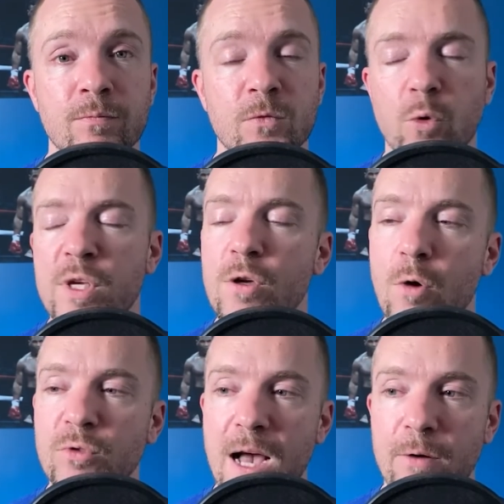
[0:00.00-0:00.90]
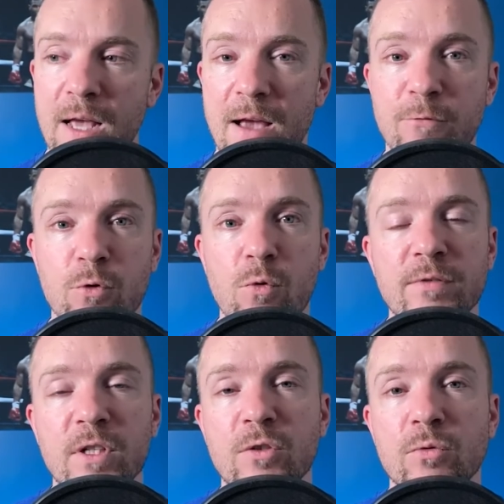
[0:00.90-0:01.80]
So he goes out after
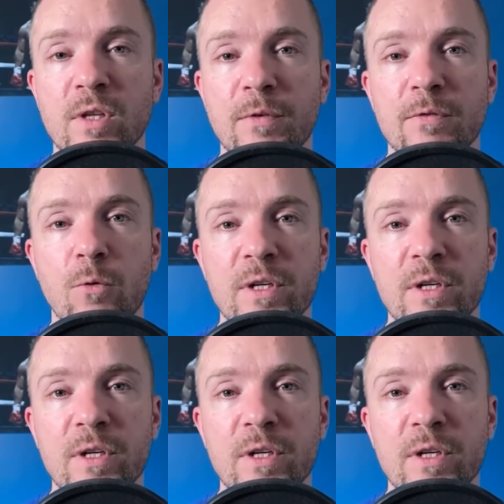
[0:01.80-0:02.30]
UFC 274,